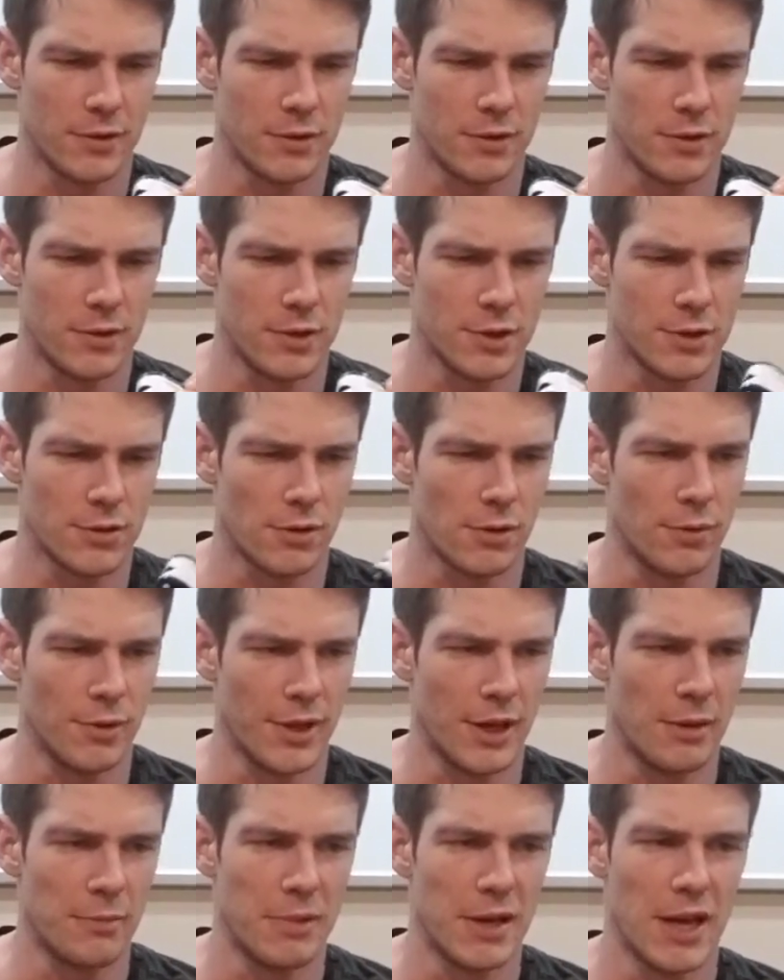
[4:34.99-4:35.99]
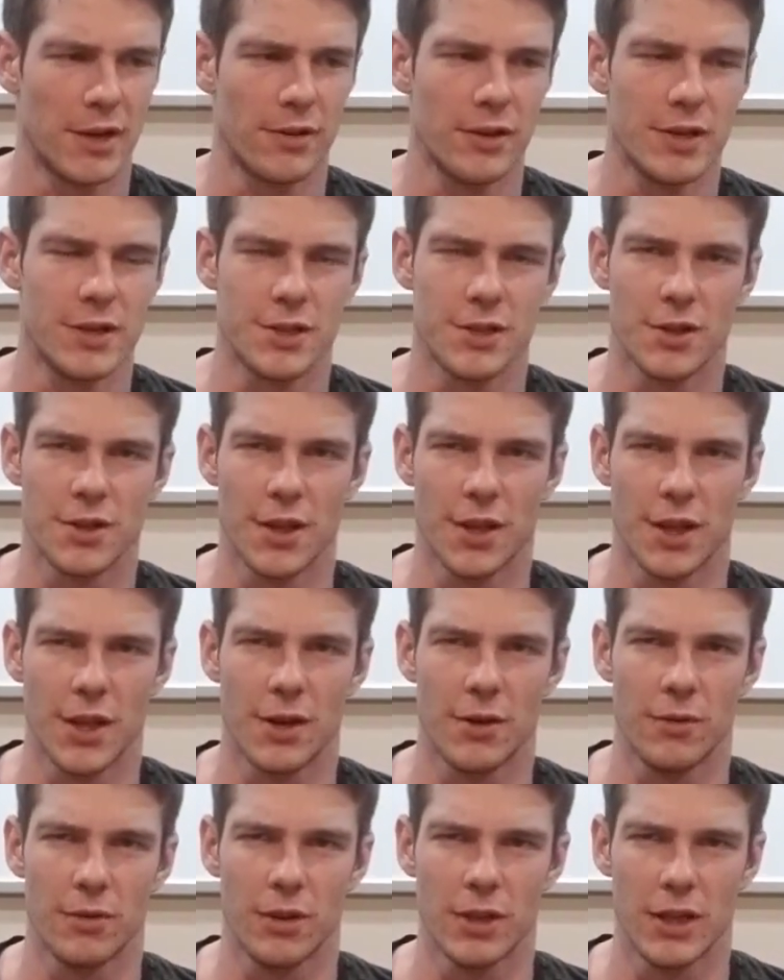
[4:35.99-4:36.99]
Store it without batteries so that they
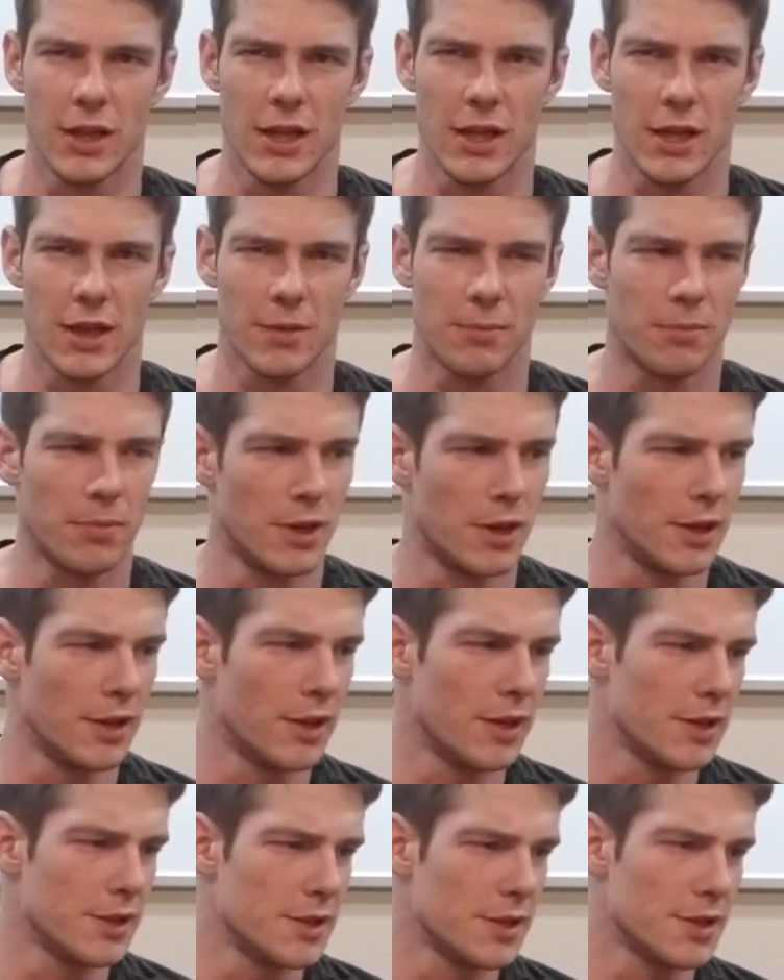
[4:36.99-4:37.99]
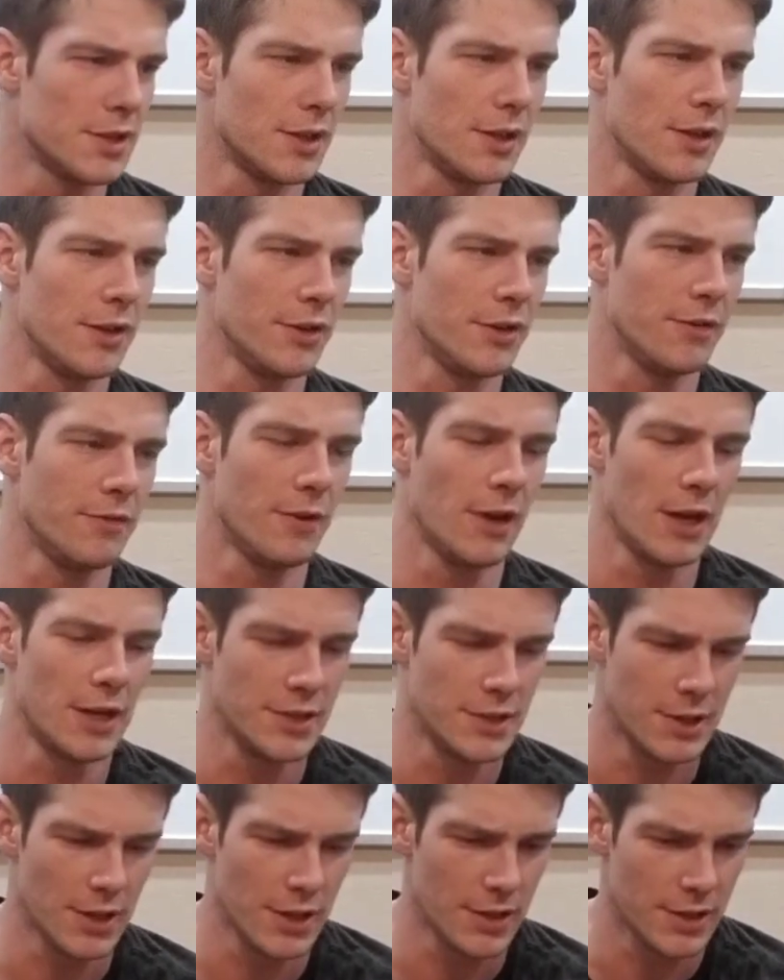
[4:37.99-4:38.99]
don't leak, but this is a little device
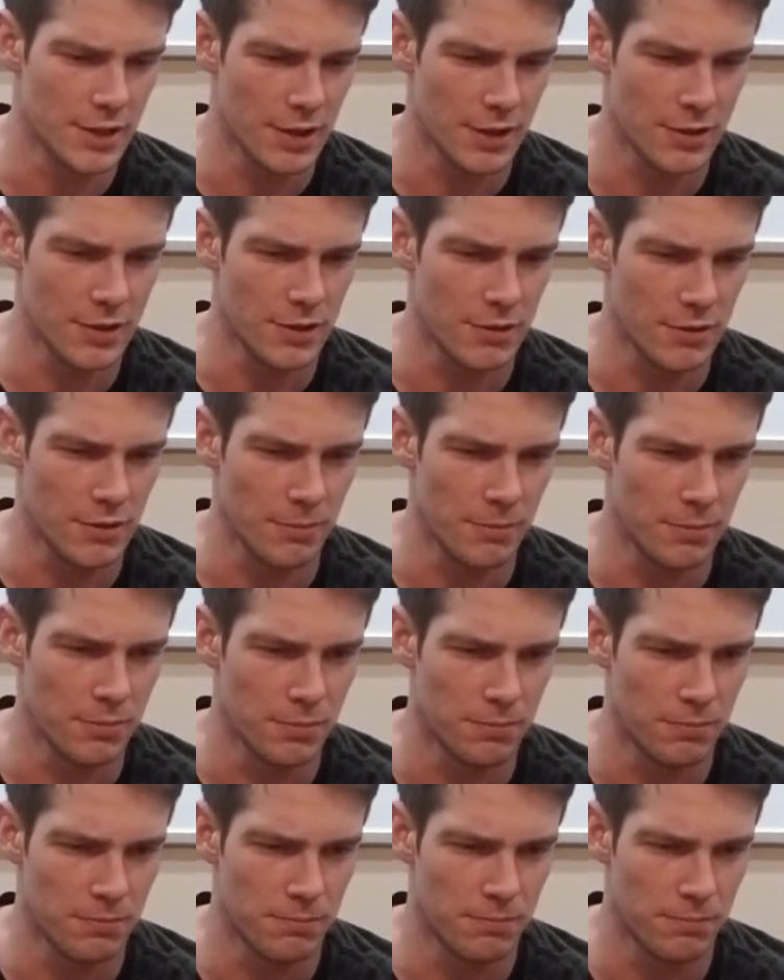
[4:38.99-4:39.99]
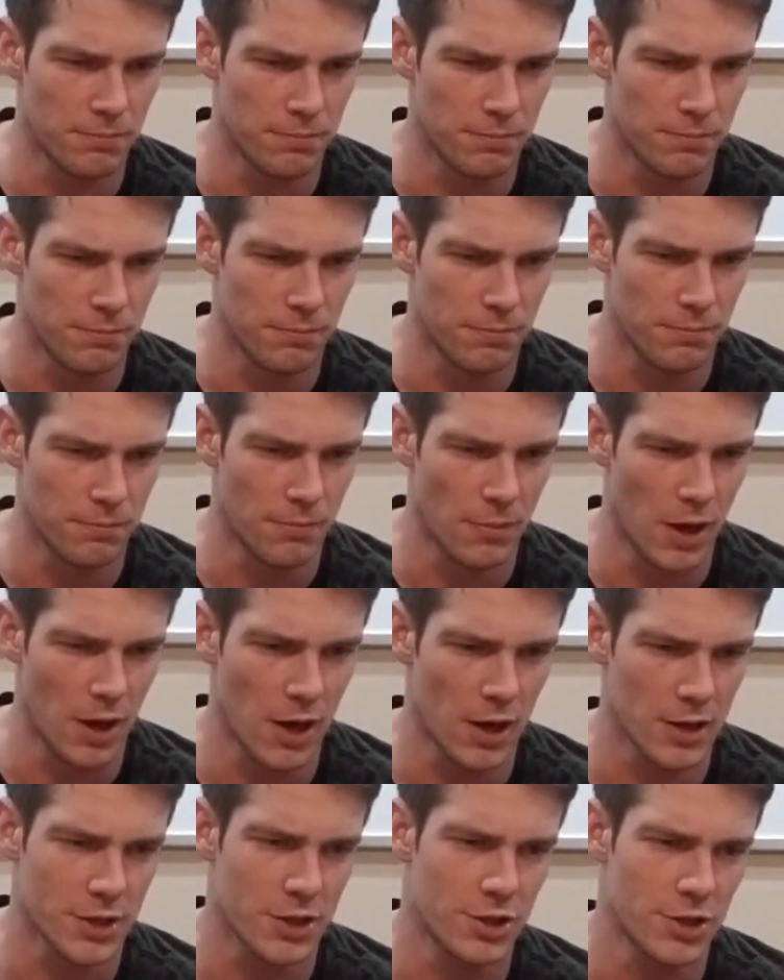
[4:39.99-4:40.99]
that tells you the
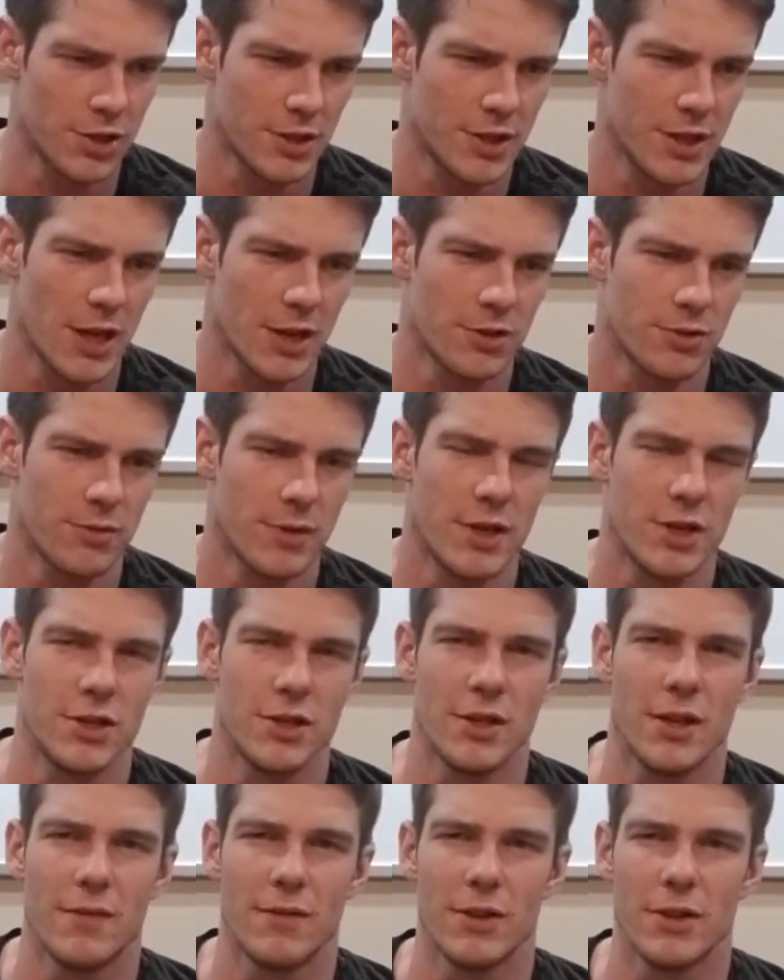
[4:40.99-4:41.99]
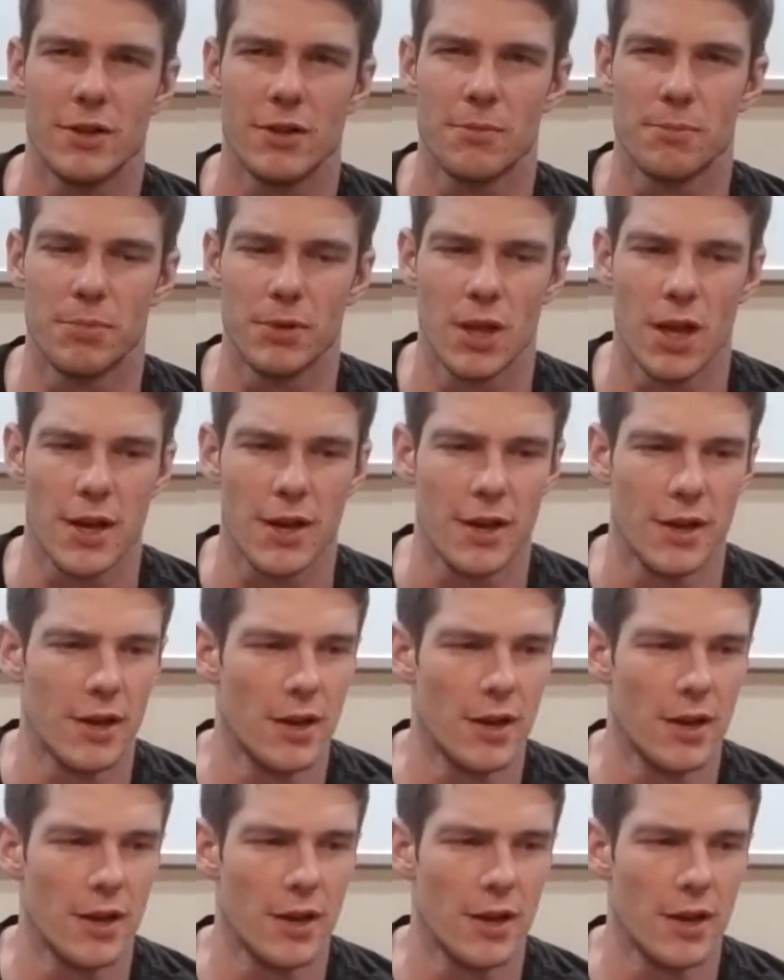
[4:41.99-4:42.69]
oxygen saturation level in your blood.